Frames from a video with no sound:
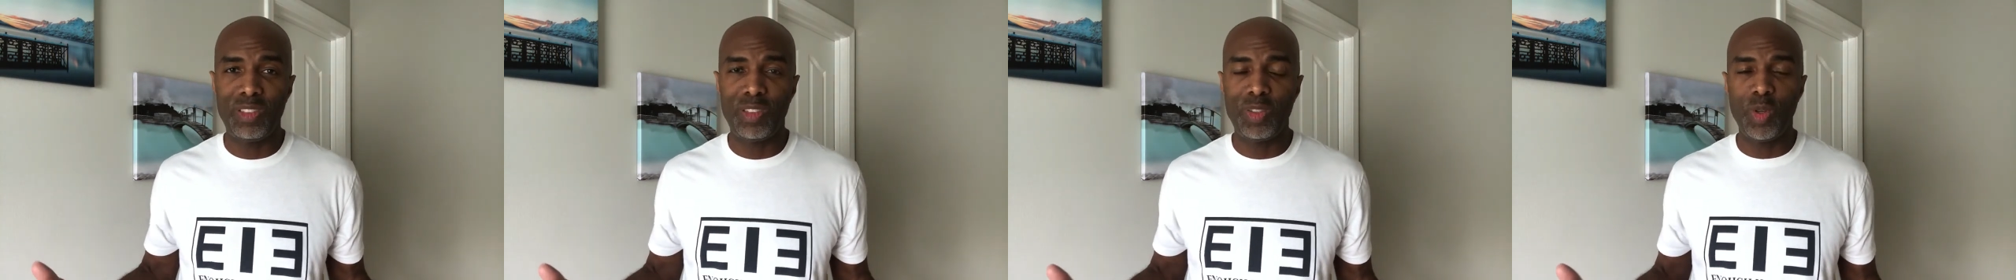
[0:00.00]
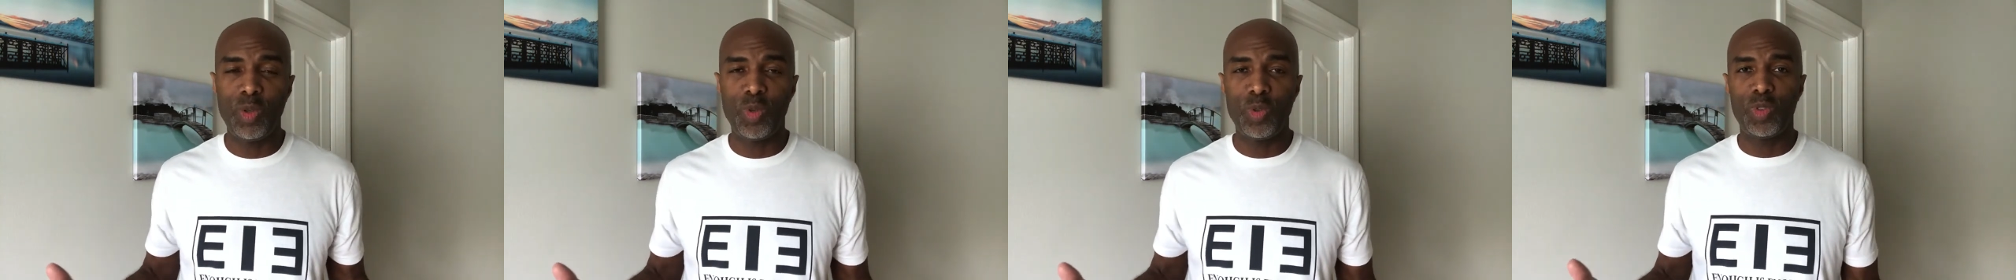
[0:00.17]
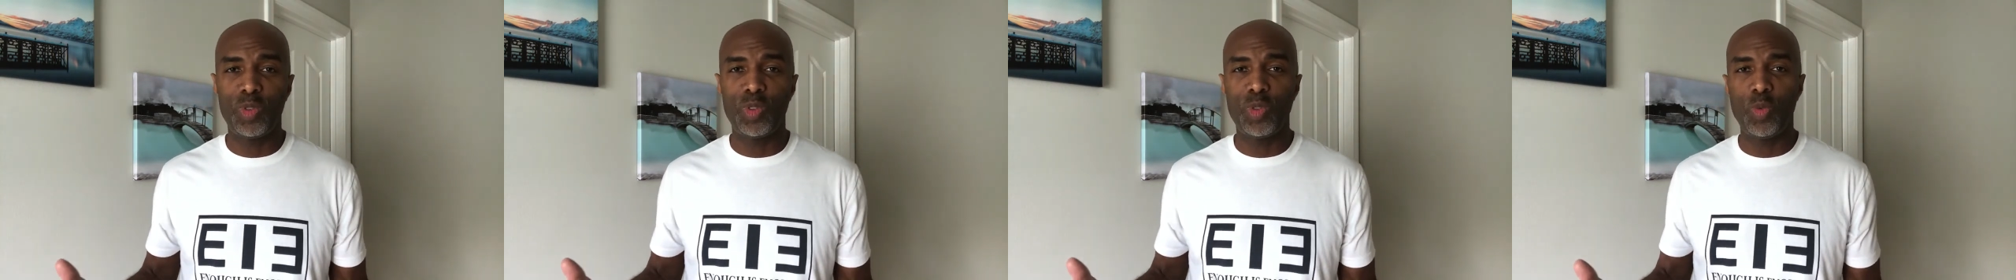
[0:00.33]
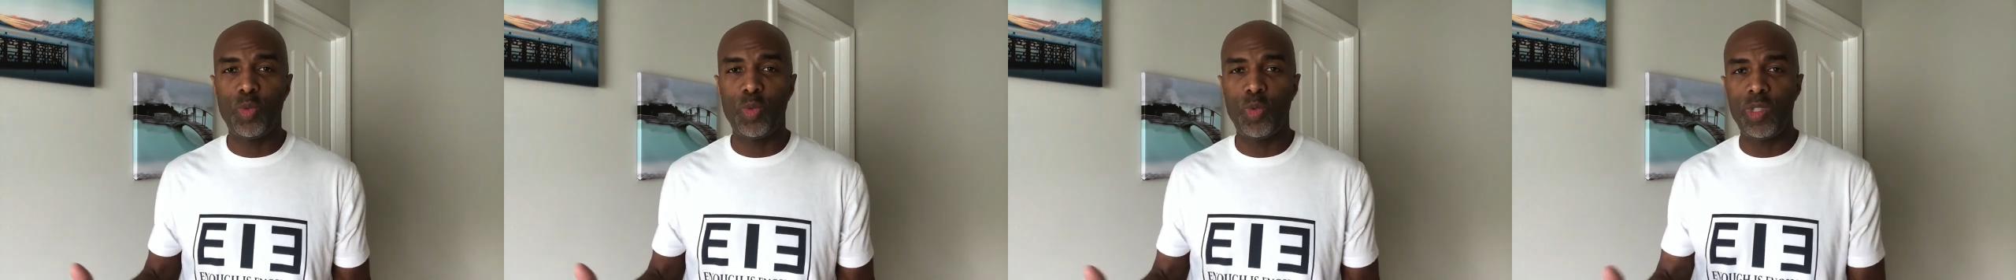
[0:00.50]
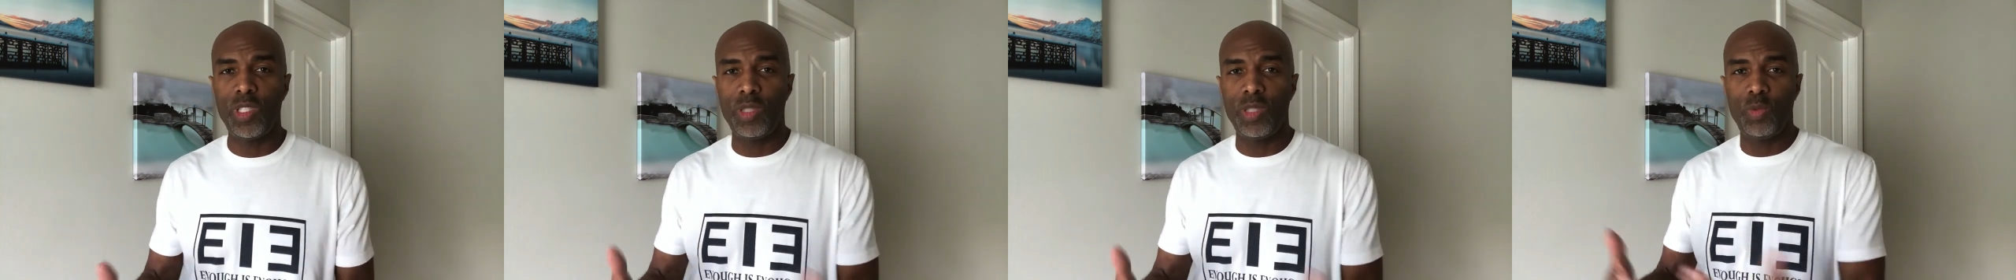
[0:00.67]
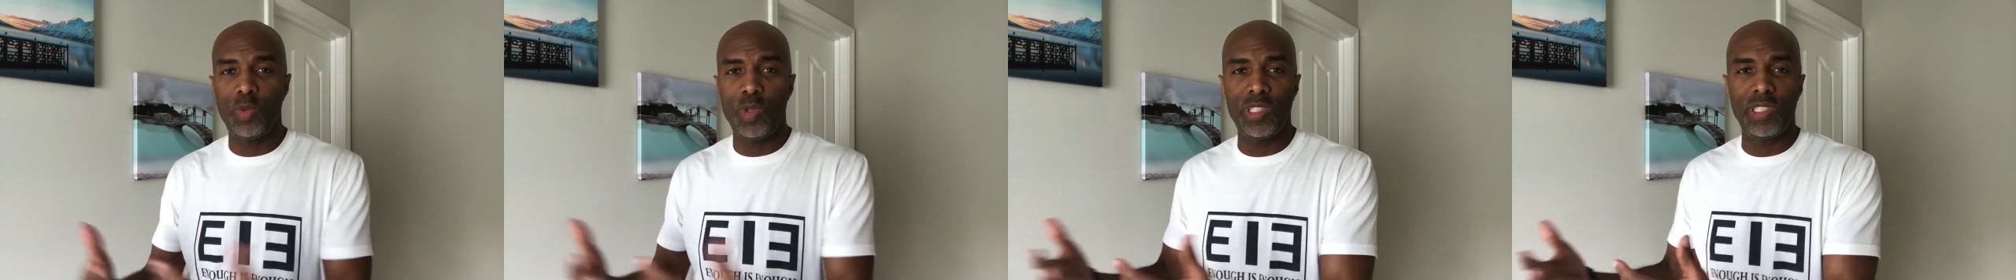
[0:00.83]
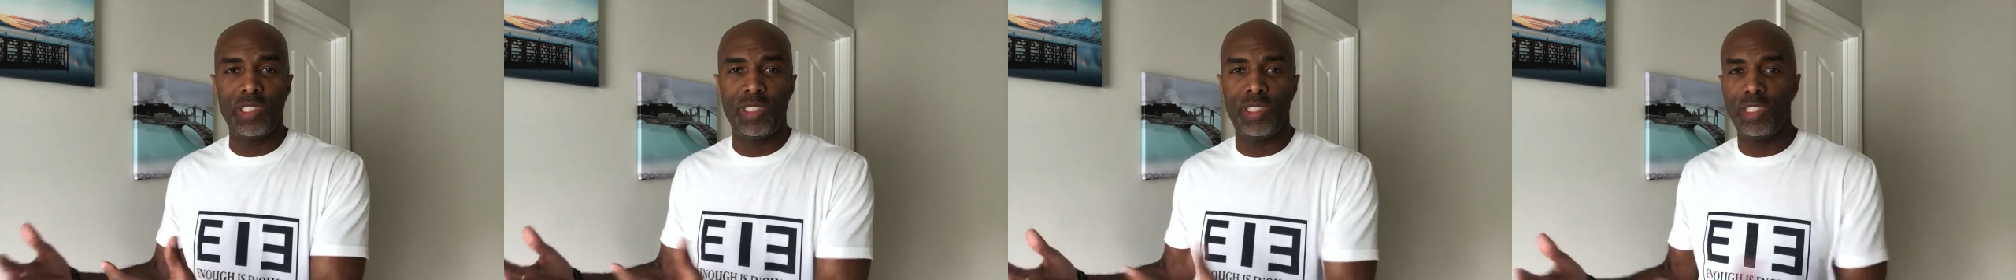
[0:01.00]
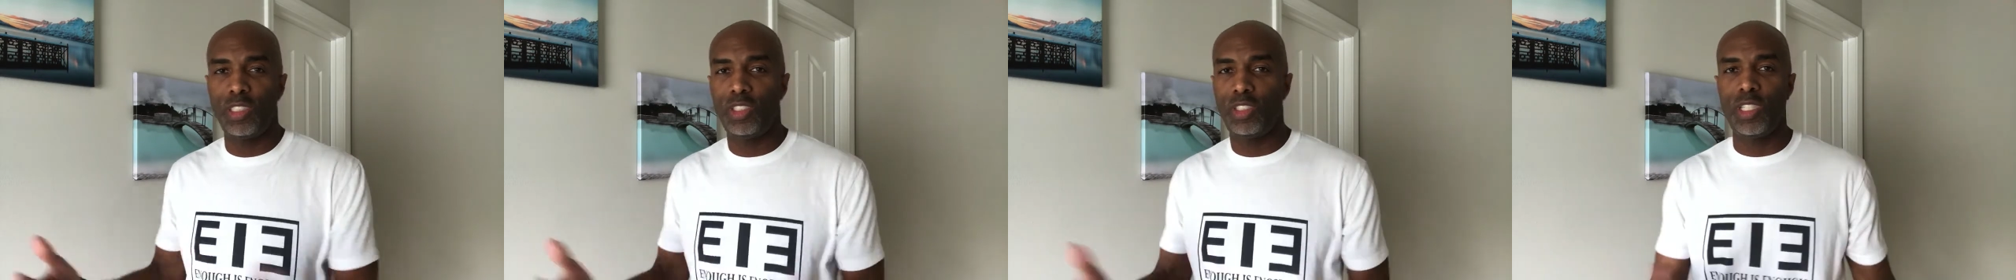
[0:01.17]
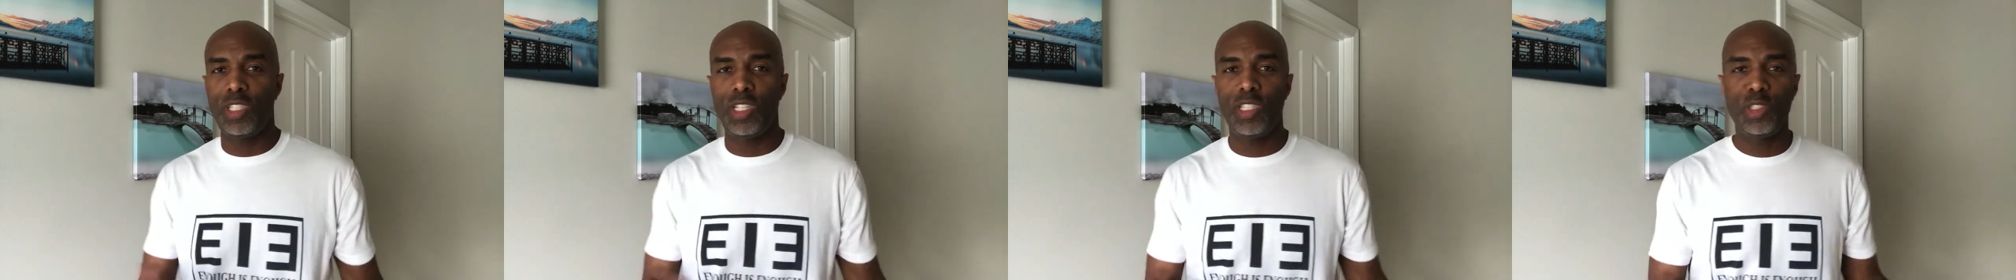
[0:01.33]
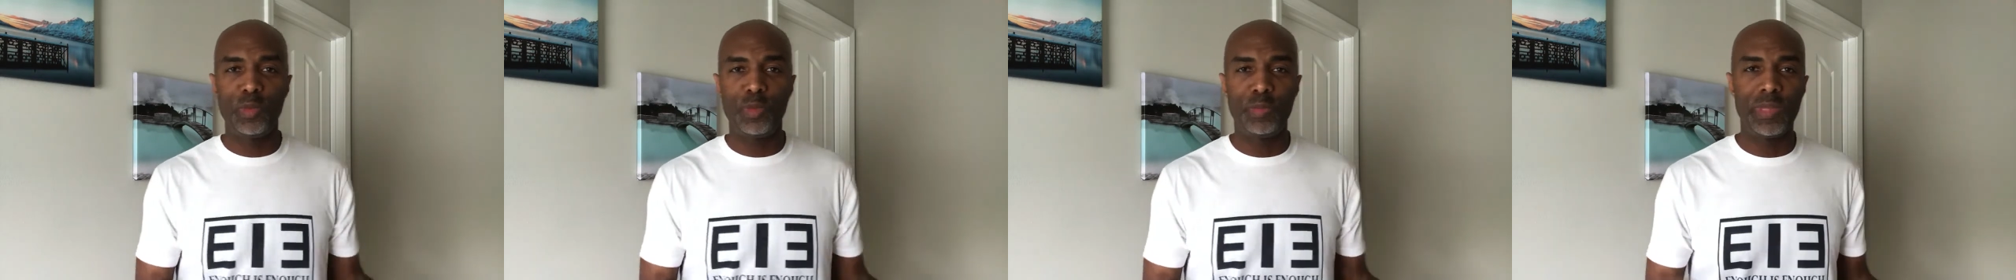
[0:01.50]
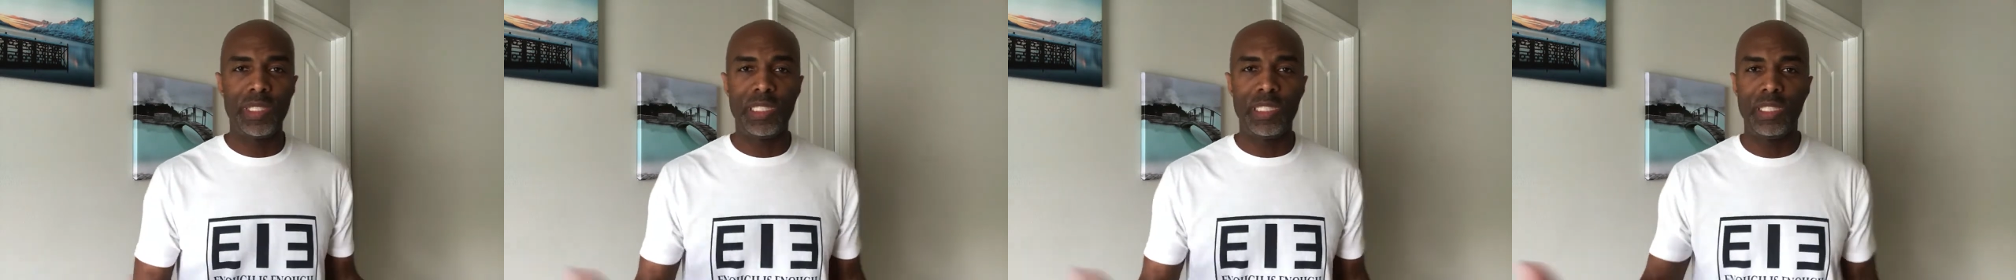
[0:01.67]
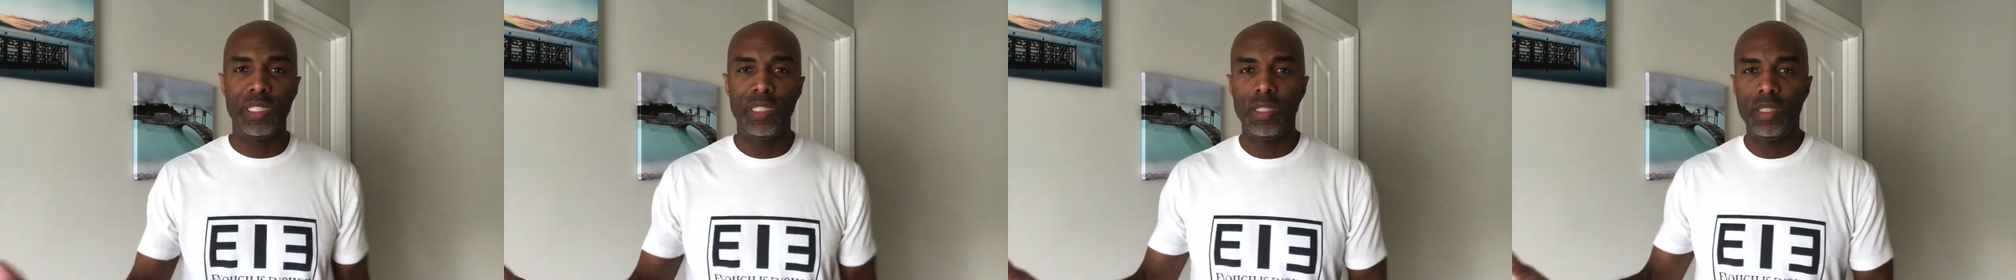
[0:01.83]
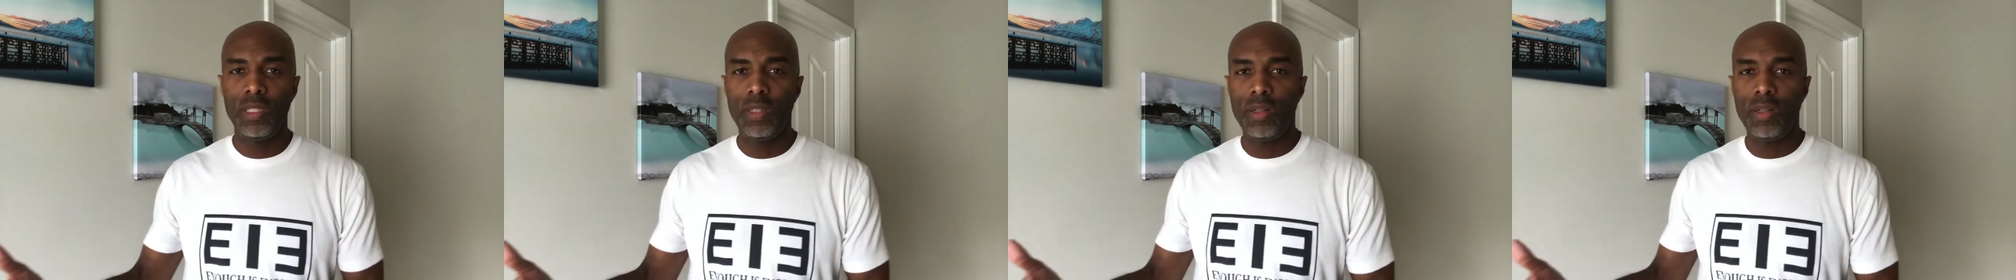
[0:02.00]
So what's the judgment